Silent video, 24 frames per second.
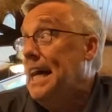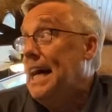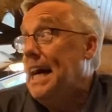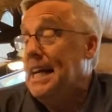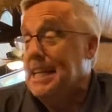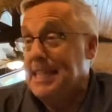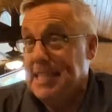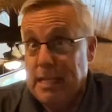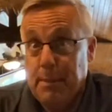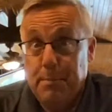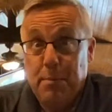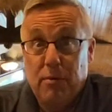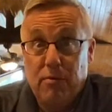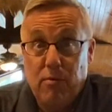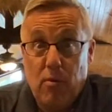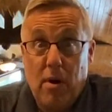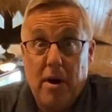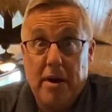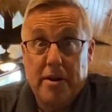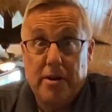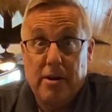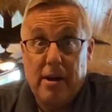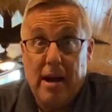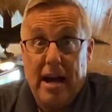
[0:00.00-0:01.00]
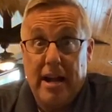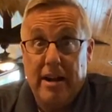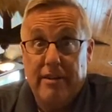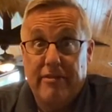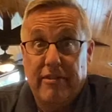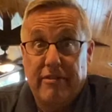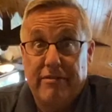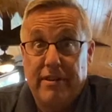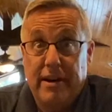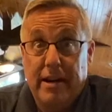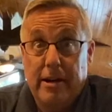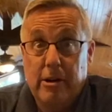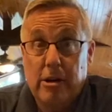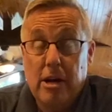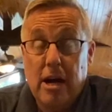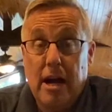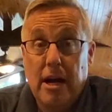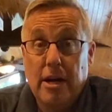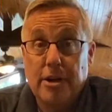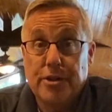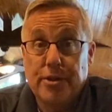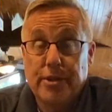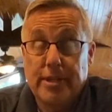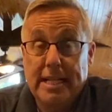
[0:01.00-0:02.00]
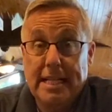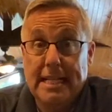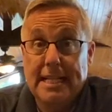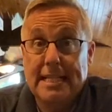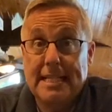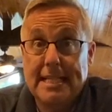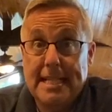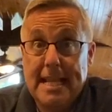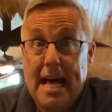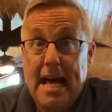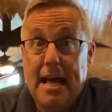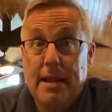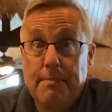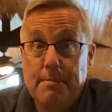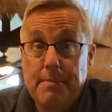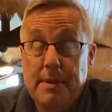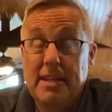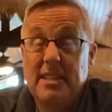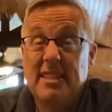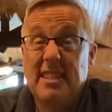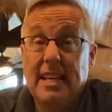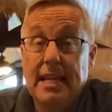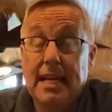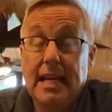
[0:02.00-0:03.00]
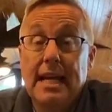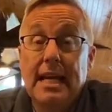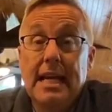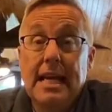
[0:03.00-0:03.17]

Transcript: a sip of water out of a fire hydrant. It's that busy.